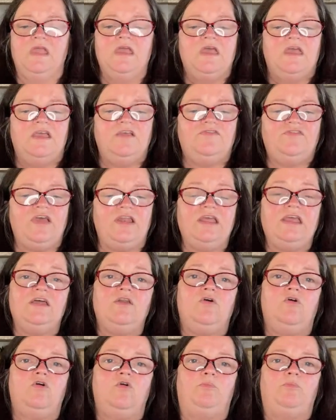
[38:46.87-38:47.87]
He said he had a
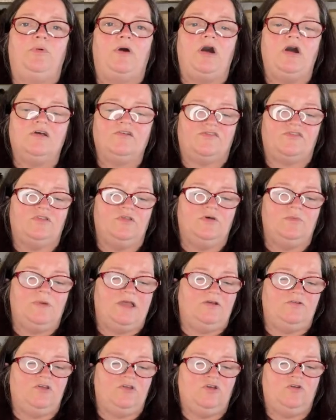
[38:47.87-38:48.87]
whole box of them. I
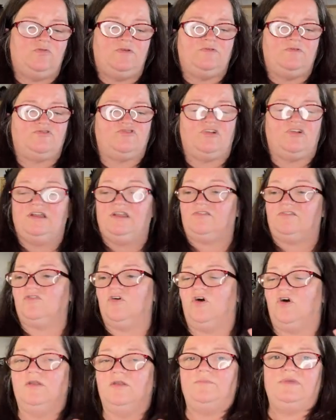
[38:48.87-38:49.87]
don't know if he was trying to
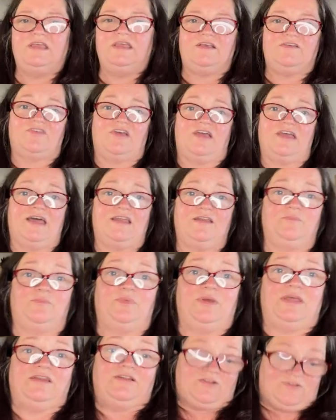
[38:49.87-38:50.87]
taunt me because I hadn't
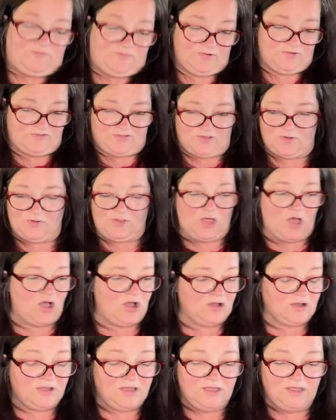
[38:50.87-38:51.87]
been there for so
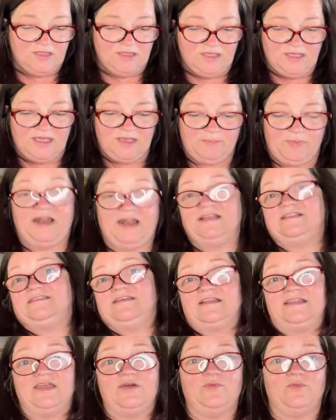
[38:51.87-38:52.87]
long. But I
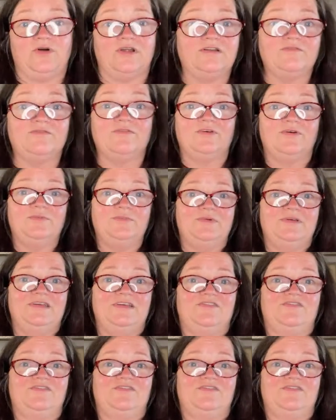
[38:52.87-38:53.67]
did get one of them.